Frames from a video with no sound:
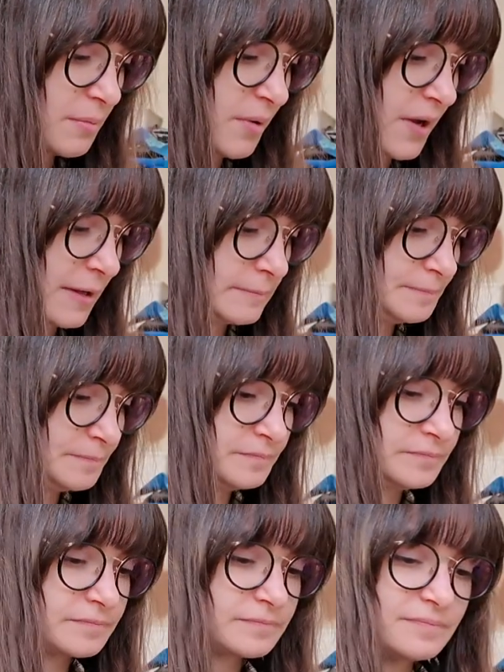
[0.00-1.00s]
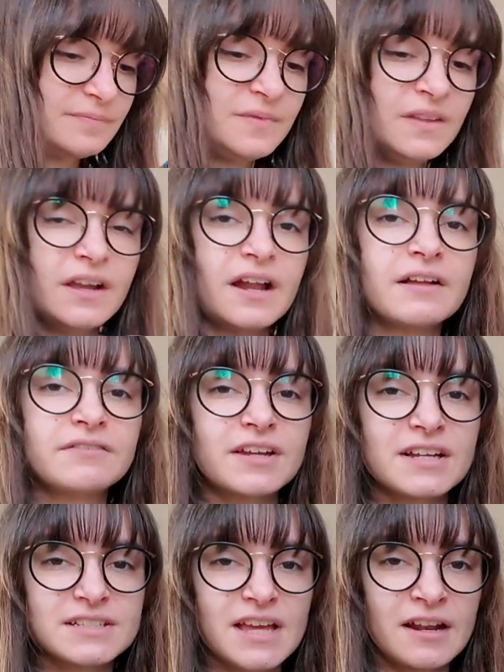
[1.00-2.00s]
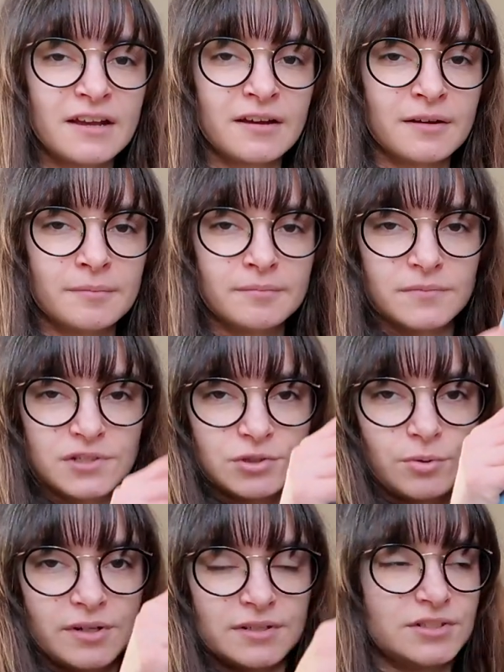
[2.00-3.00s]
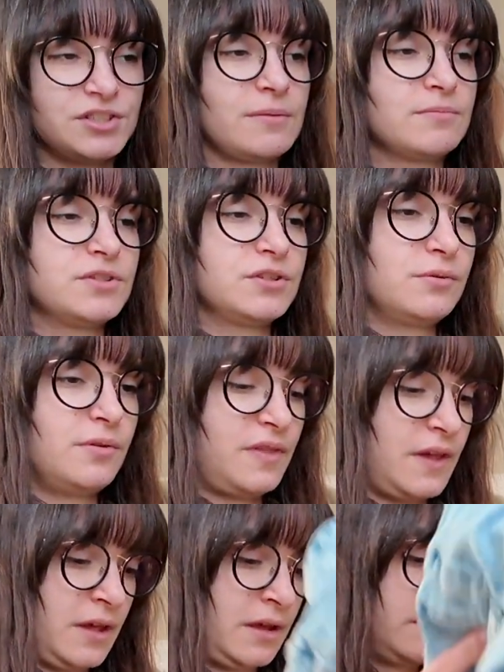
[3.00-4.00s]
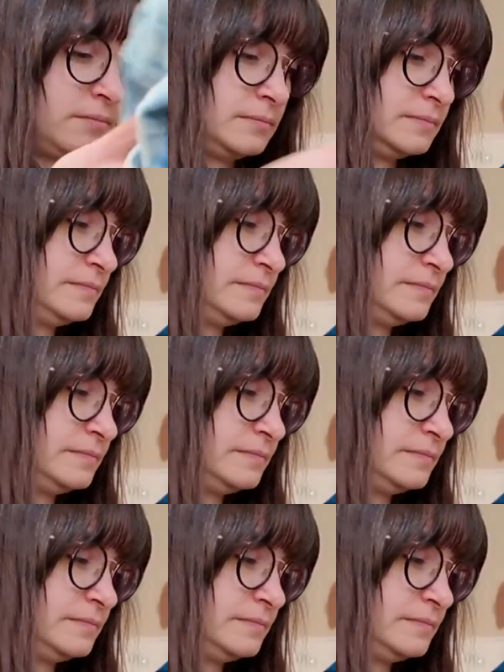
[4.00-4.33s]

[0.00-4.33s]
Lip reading: But kind of like a denim short jumpsuit thing.